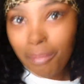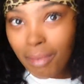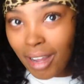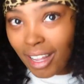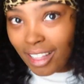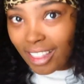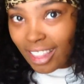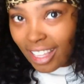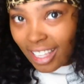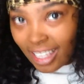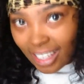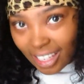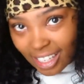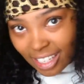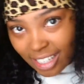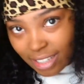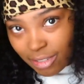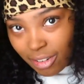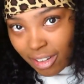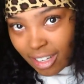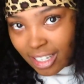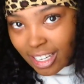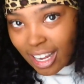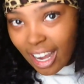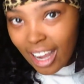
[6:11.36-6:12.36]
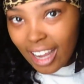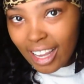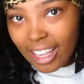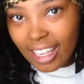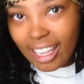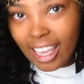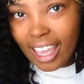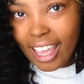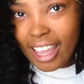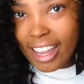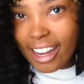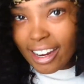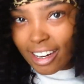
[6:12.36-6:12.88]
what my thing is with
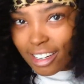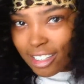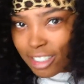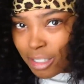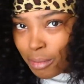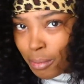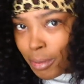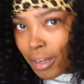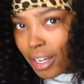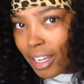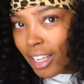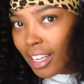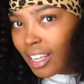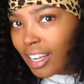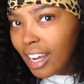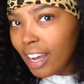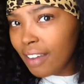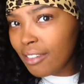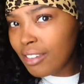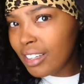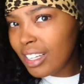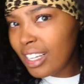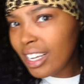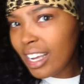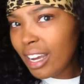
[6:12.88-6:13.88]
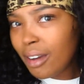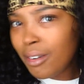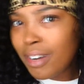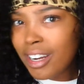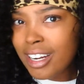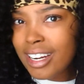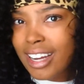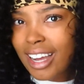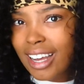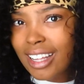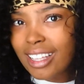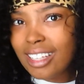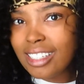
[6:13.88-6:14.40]
dyeing hairs, but I feel like I
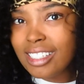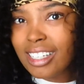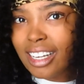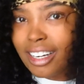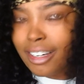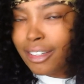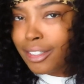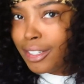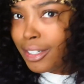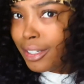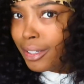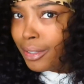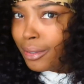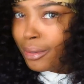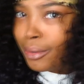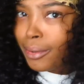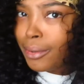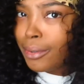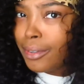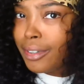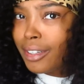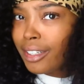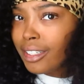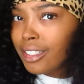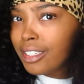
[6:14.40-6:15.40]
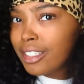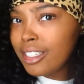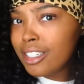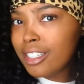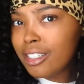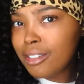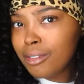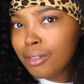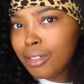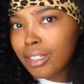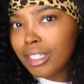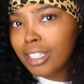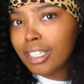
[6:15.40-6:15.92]
wanna dye this hair too, because this
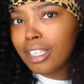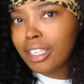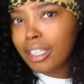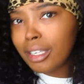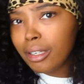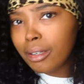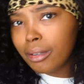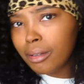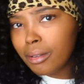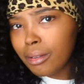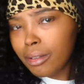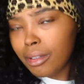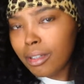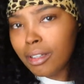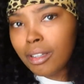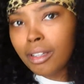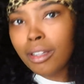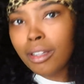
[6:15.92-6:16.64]
is really cute.